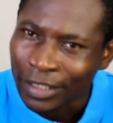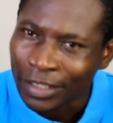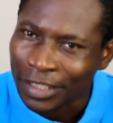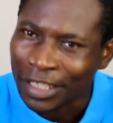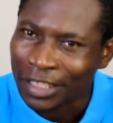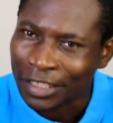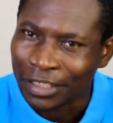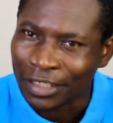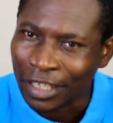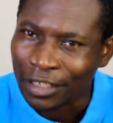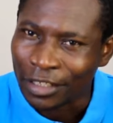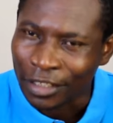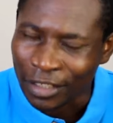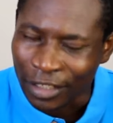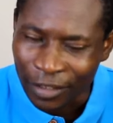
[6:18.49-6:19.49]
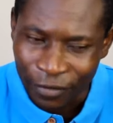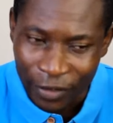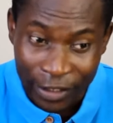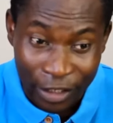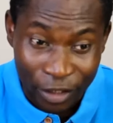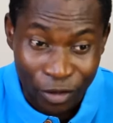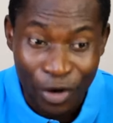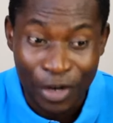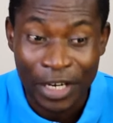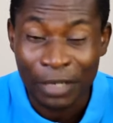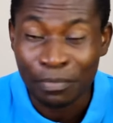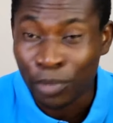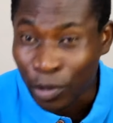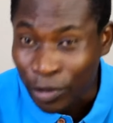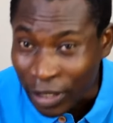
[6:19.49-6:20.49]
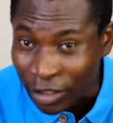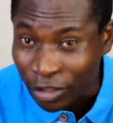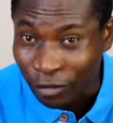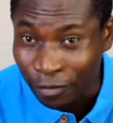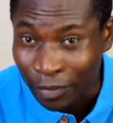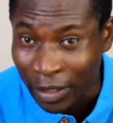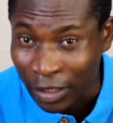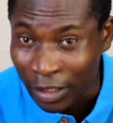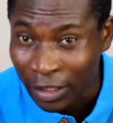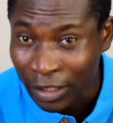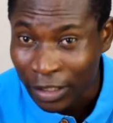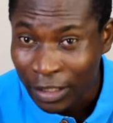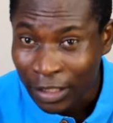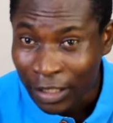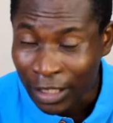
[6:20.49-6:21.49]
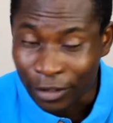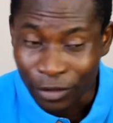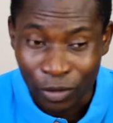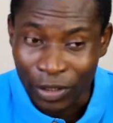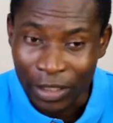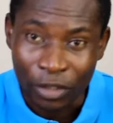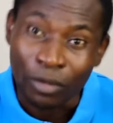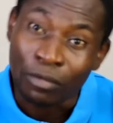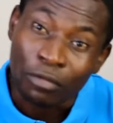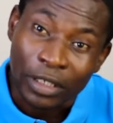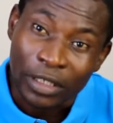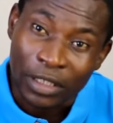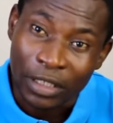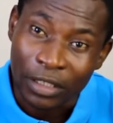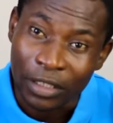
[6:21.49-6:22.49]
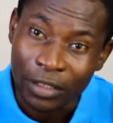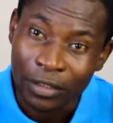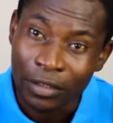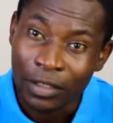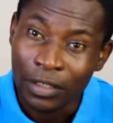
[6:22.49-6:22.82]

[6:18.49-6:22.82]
The understanding is different. They know the importance of money, and so they don't waste it.